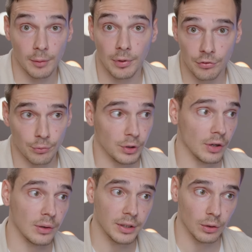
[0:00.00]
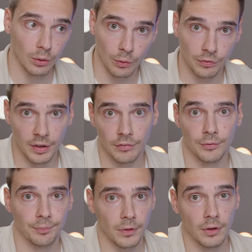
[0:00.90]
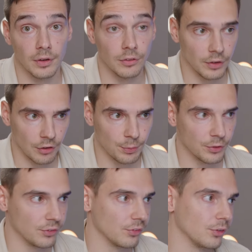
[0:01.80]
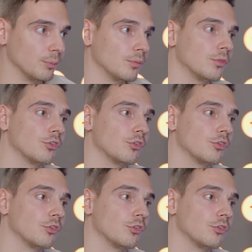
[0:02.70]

us with our legal content in the denxpert system.